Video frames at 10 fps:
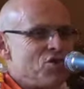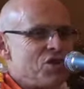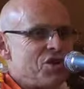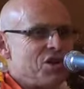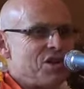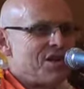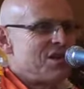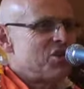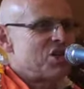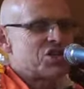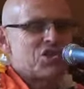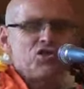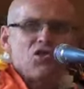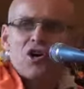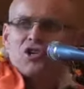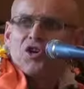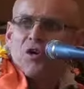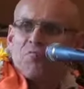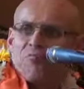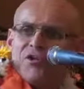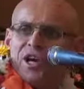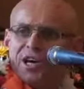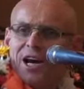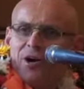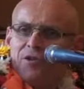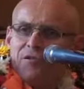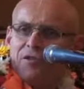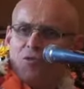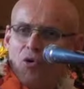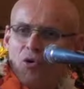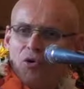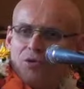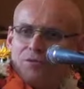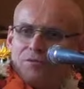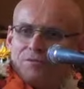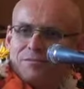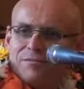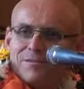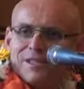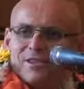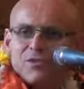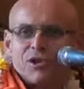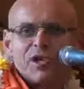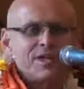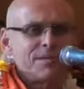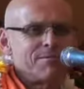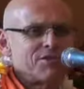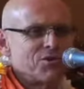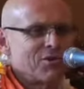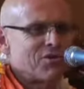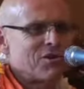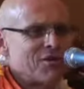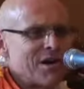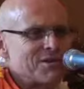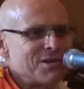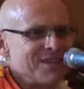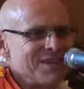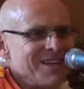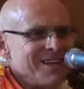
yogi just knocked a brick out of the wall. okay, some sort of karate.